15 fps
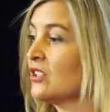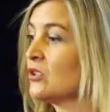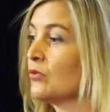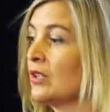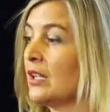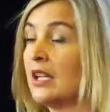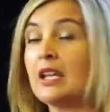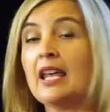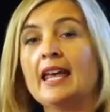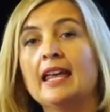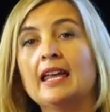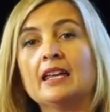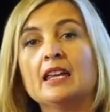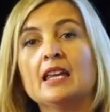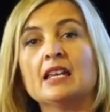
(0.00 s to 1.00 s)
is really
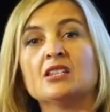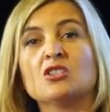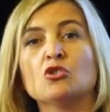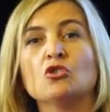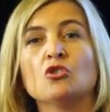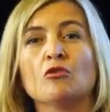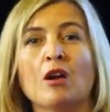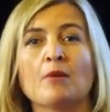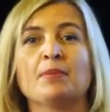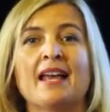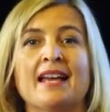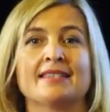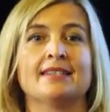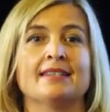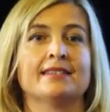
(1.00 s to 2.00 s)
key is
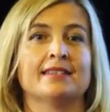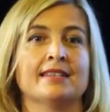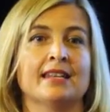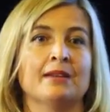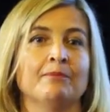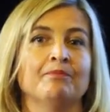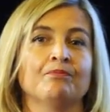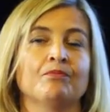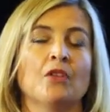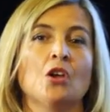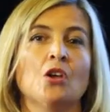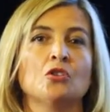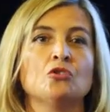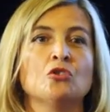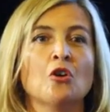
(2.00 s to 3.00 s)
neuroplasticity.
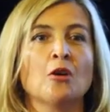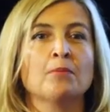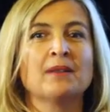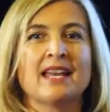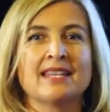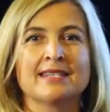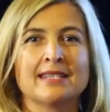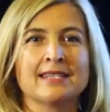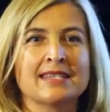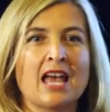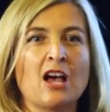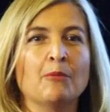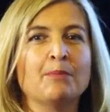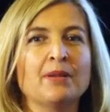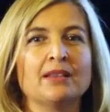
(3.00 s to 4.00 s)
Neuroplasticity is
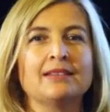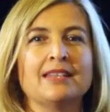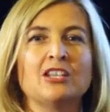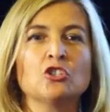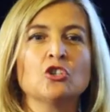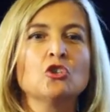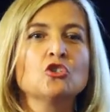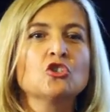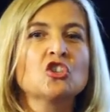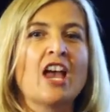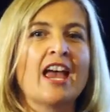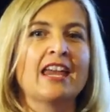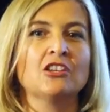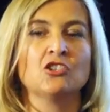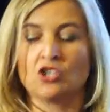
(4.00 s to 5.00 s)
our ability to
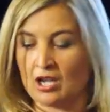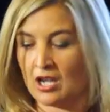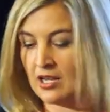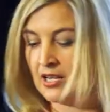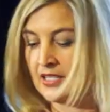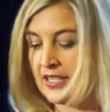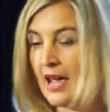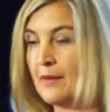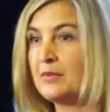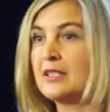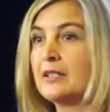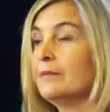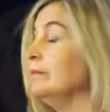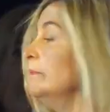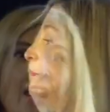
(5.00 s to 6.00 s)
change and adapt.